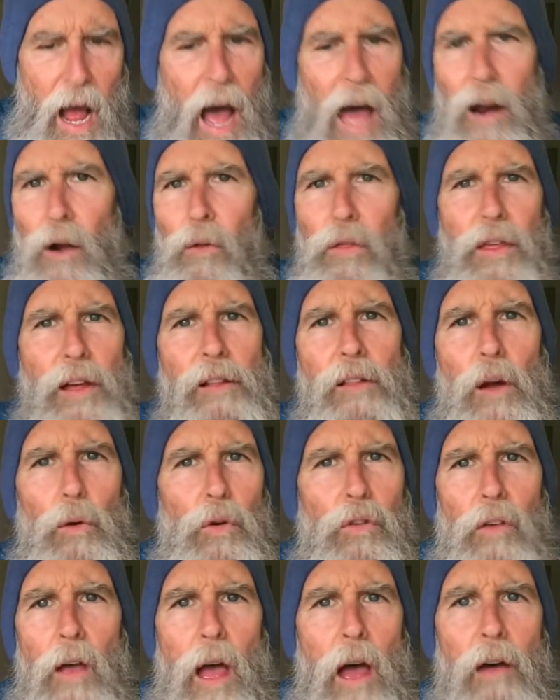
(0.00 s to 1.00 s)
I don't think there
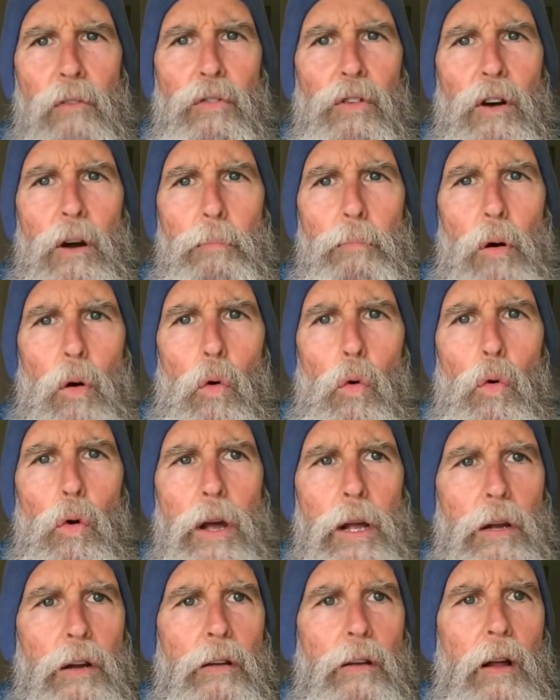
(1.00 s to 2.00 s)
was ever a
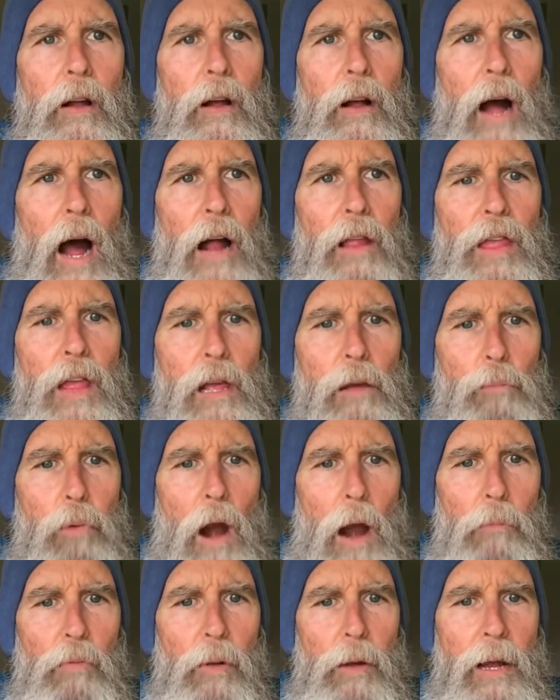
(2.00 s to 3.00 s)
point. I think
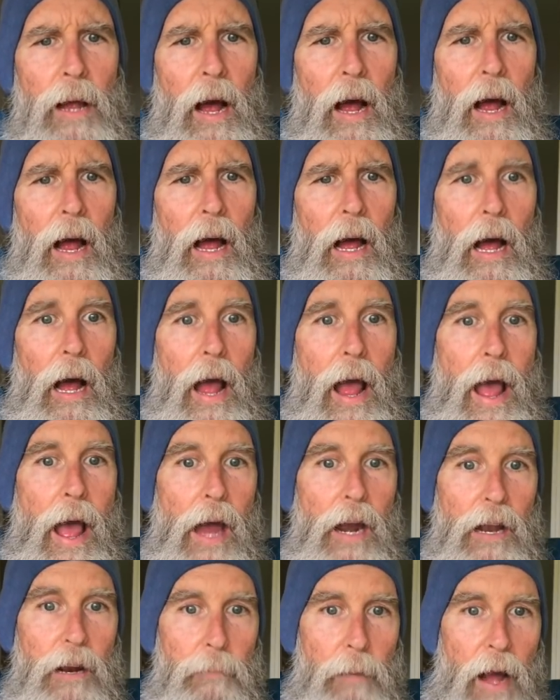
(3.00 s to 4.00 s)
probably I
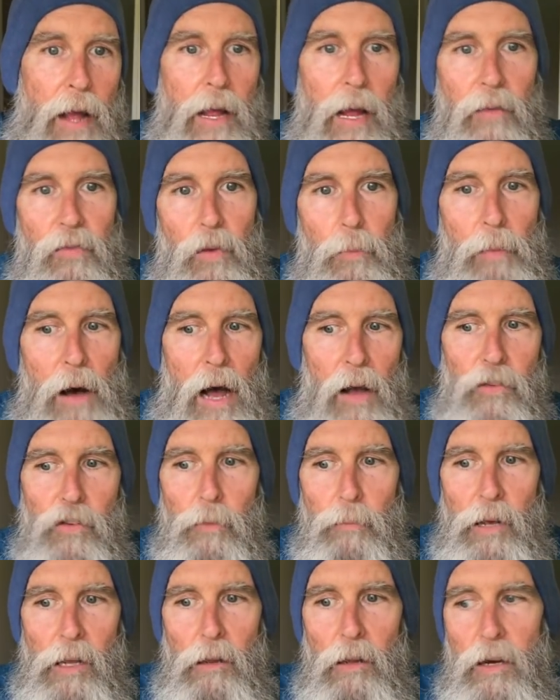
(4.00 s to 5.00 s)
had in my head the
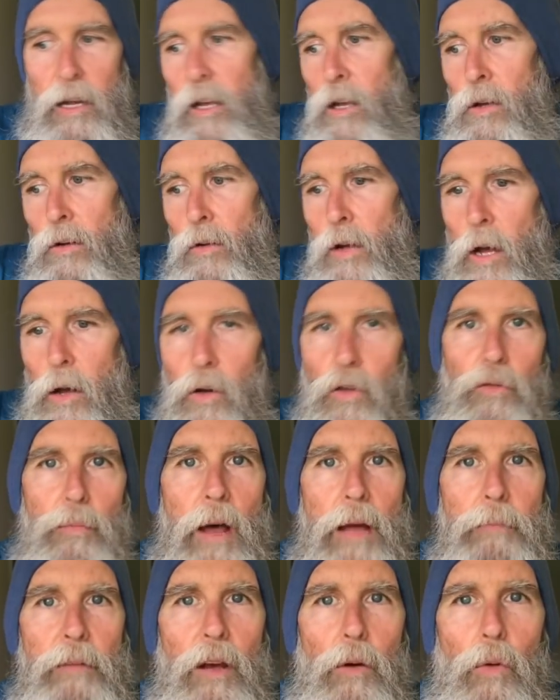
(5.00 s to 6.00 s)
possibility, who knows,
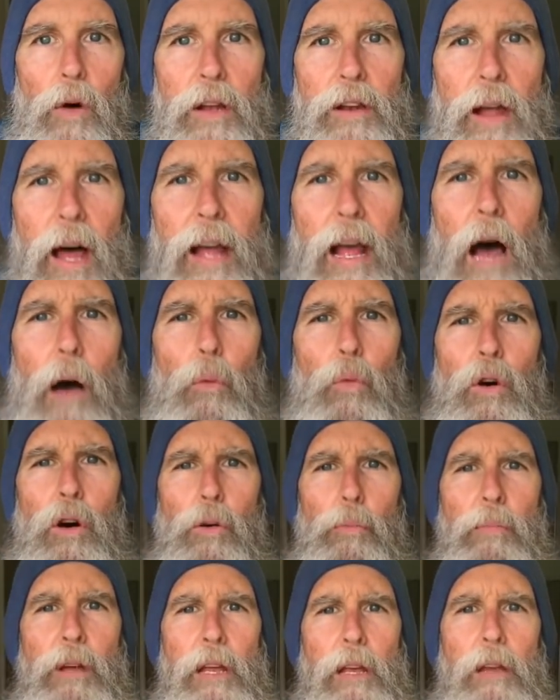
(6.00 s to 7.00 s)
maybe at one day I
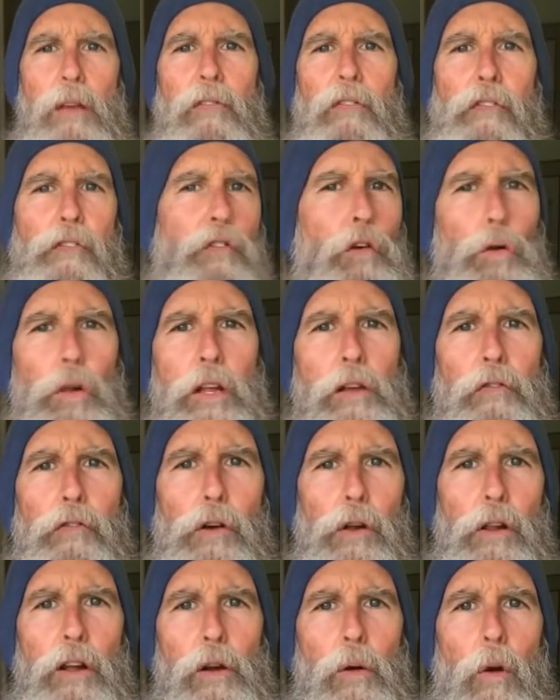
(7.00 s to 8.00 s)
will be fully,
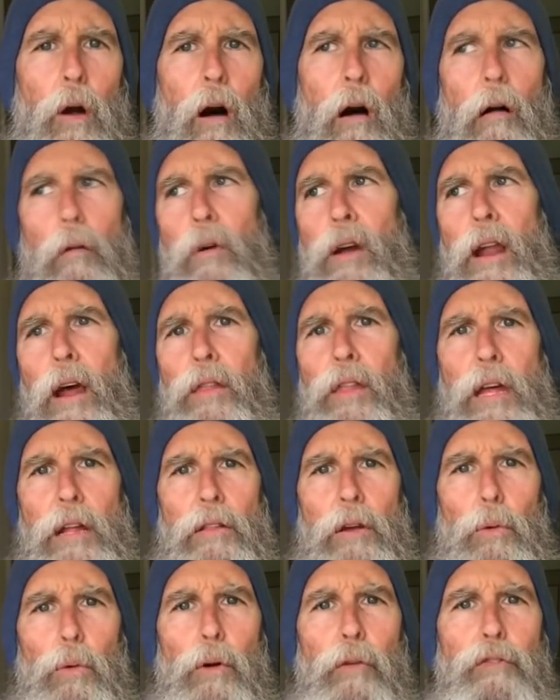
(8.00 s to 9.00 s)
fully raw. And I
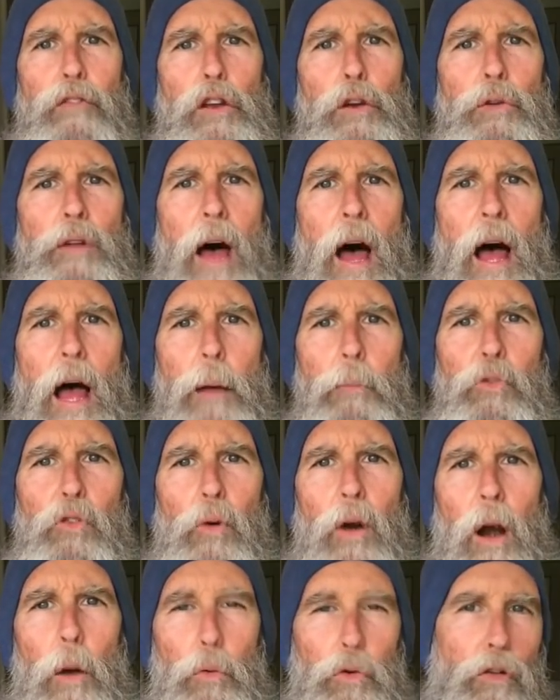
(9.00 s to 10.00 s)
think there were a few times
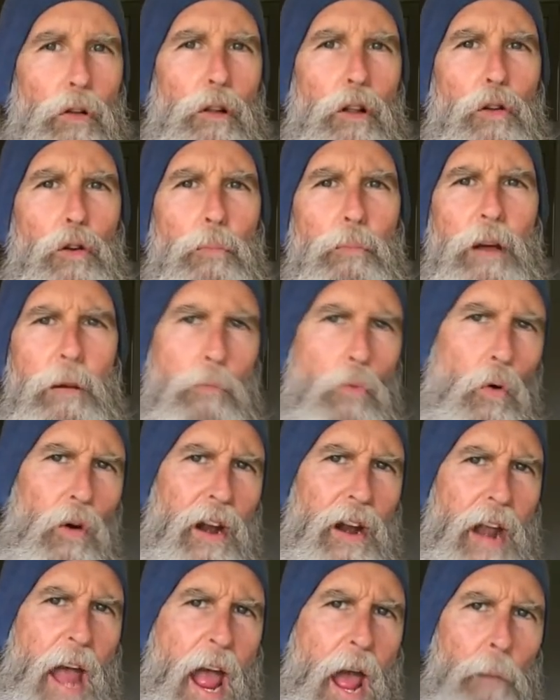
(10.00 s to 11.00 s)
where I was a little bit more
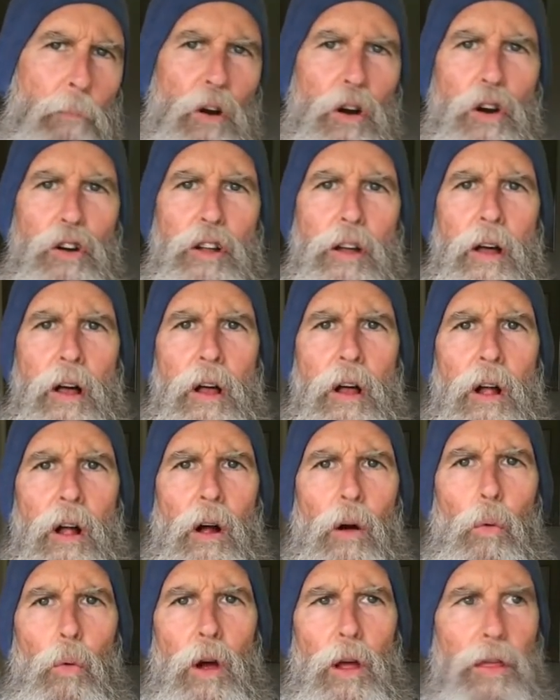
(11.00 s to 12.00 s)
enamored
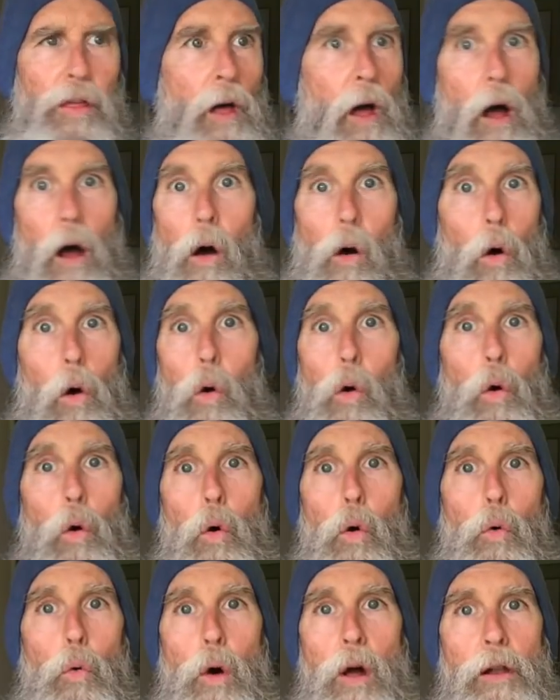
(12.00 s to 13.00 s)
with,
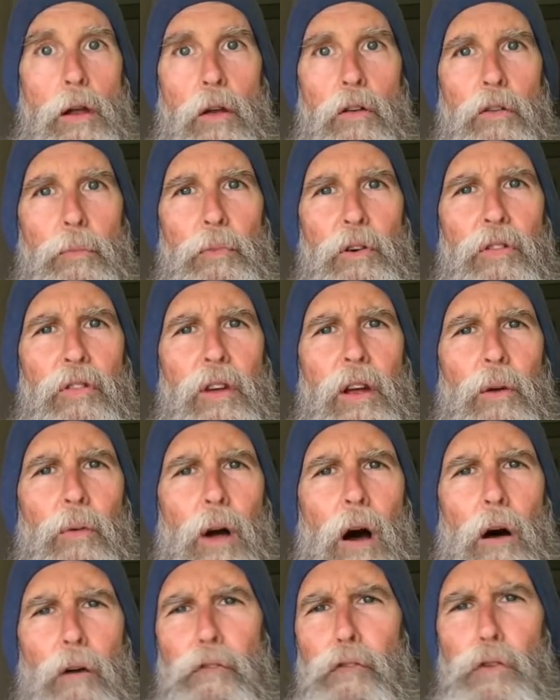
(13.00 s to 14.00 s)
oh, 100%
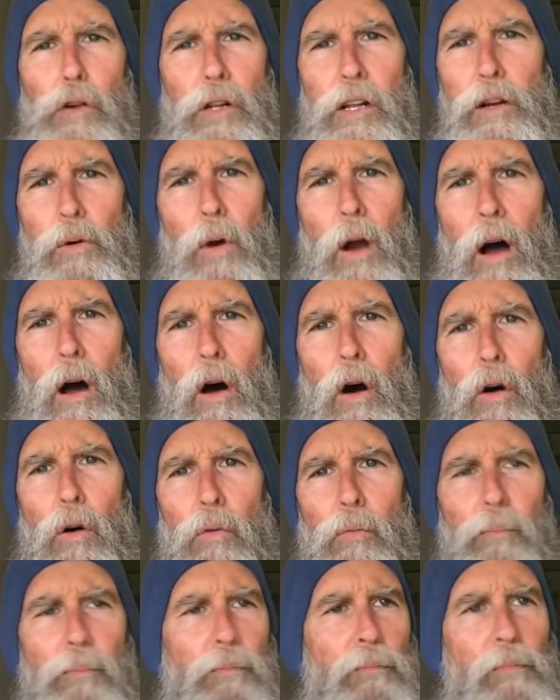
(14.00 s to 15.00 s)
raw, fully raw
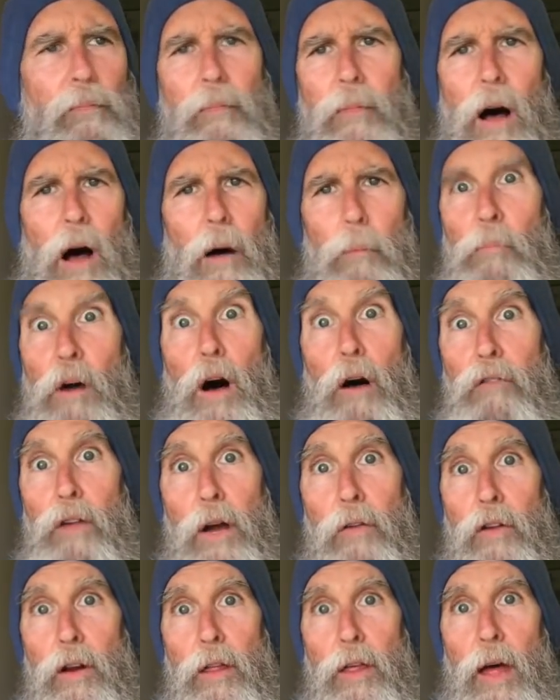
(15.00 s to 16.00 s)
above
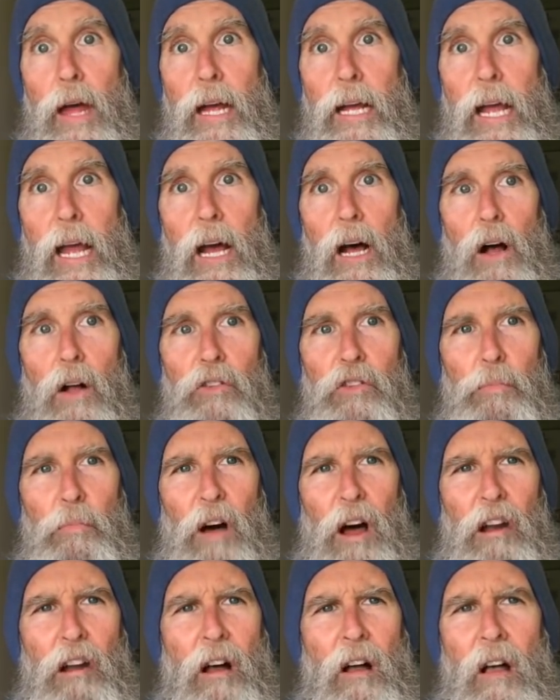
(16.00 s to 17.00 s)
everything else.
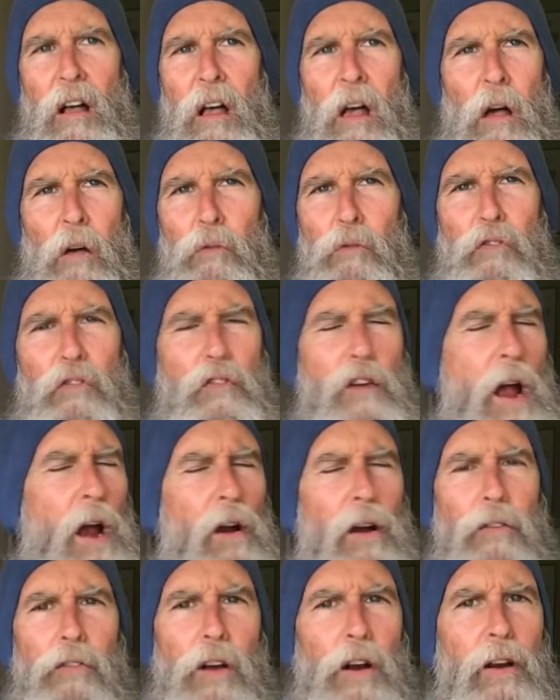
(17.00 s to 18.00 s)
But
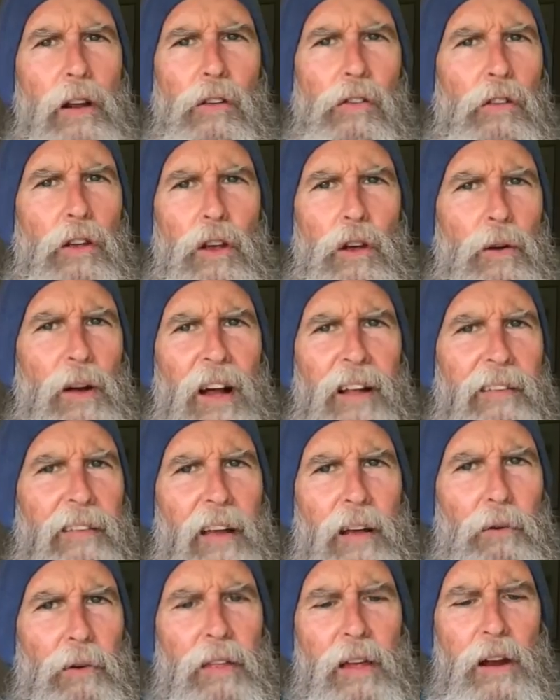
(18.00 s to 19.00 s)
very, very soon, I'd
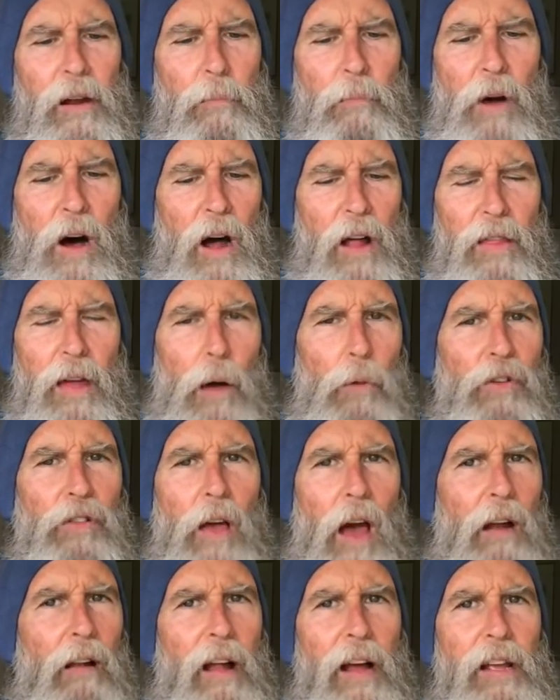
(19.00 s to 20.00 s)
say within a month, I was
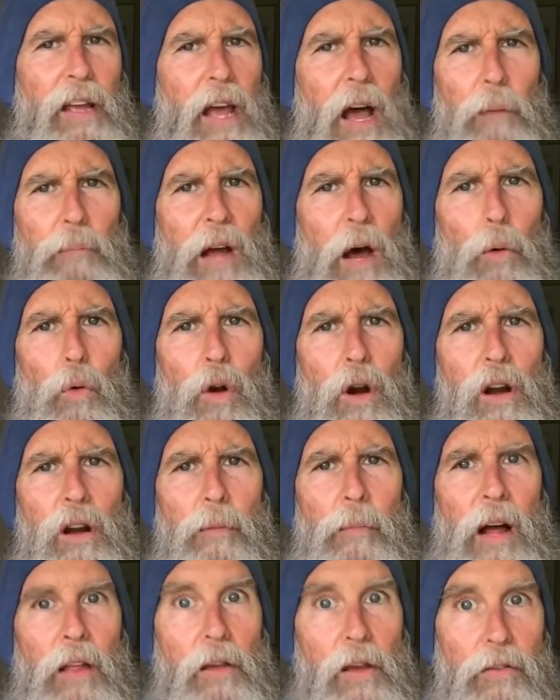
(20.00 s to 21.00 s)
kind of like, yeah, I'm not worrying
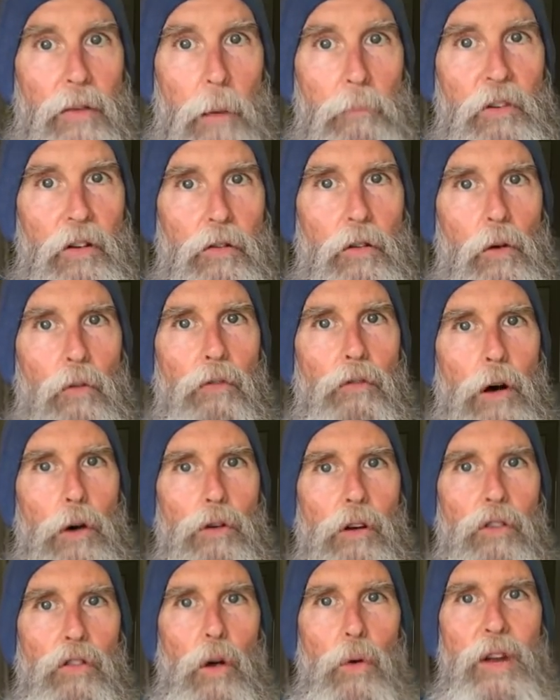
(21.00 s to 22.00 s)
about this. I'm just going to
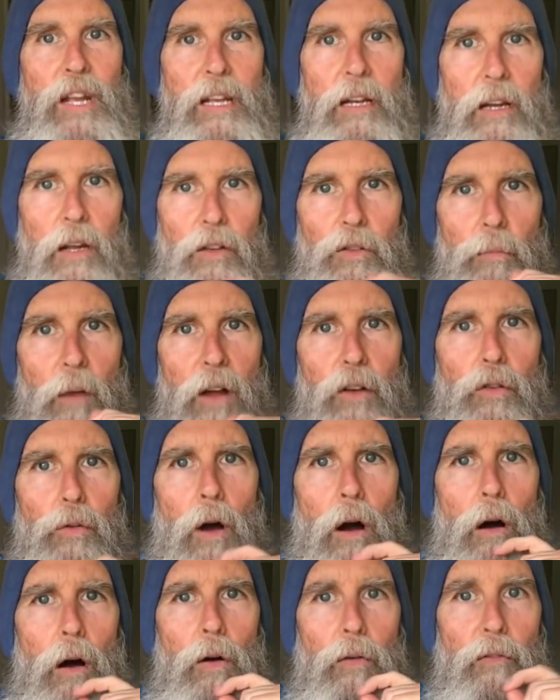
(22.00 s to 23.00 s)
focus on eating as much
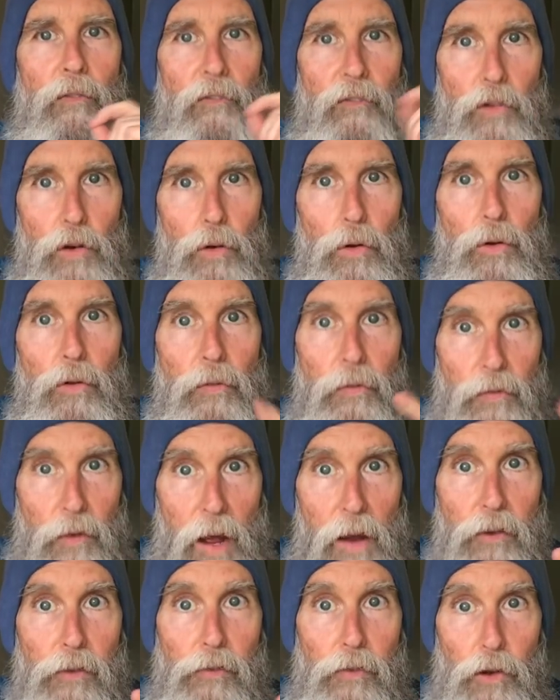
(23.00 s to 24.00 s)
raw food,
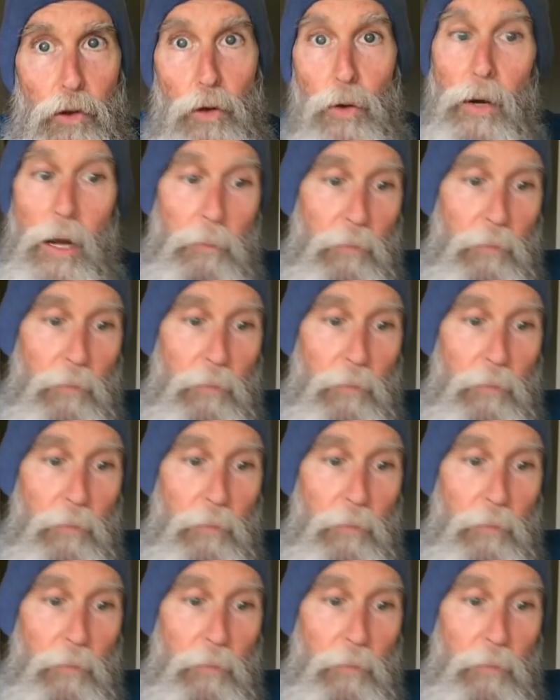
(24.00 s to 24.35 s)
fresh food.